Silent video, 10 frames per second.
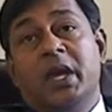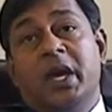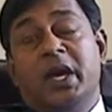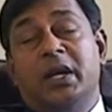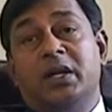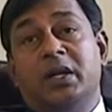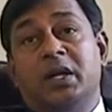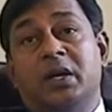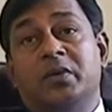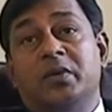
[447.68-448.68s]
and
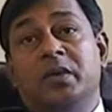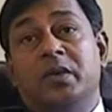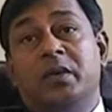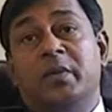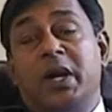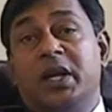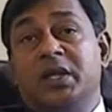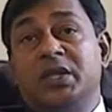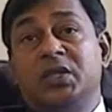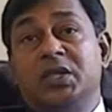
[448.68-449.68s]

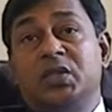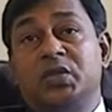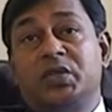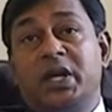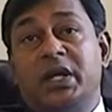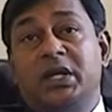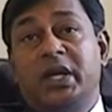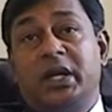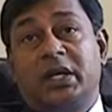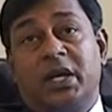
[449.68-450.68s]
Bangladeshi
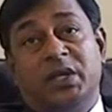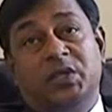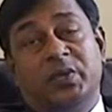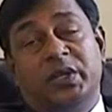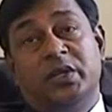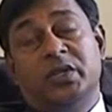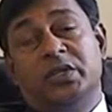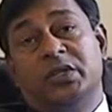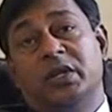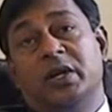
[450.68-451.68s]
society at large,
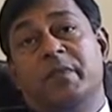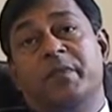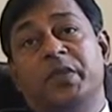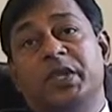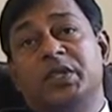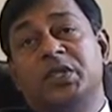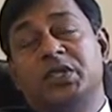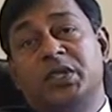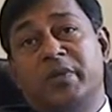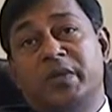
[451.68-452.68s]
because this
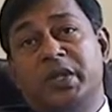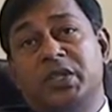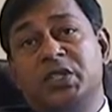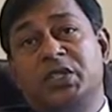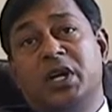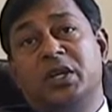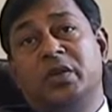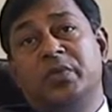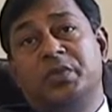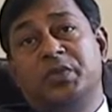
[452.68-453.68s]
is something, this kind
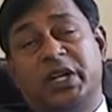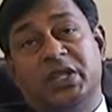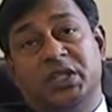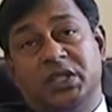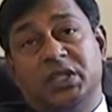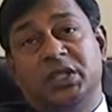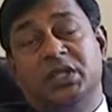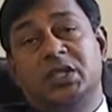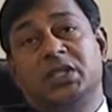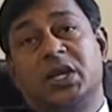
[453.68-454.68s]
of tragedy,
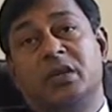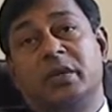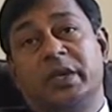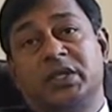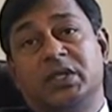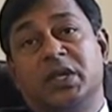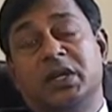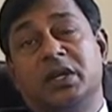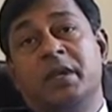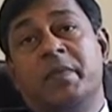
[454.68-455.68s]
this kind of accident